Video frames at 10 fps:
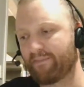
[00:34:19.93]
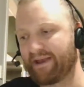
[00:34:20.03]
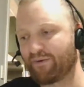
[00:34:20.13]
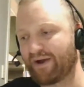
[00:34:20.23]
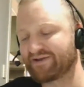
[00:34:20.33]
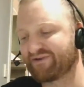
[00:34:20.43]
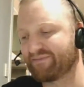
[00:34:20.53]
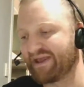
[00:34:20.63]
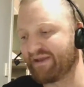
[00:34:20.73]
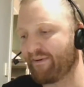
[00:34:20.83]
being quite
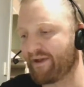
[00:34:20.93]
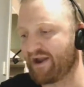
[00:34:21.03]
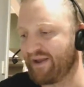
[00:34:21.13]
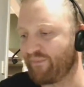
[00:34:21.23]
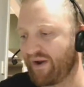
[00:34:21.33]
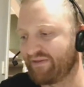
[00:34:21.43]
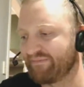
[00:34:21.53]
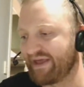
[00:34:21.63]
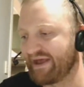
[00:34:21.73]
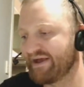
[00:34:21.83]
similar. You probably only need one of
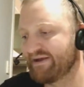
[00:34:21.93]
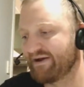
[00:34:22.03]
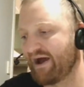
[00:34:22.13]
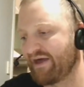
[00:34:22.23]
them there.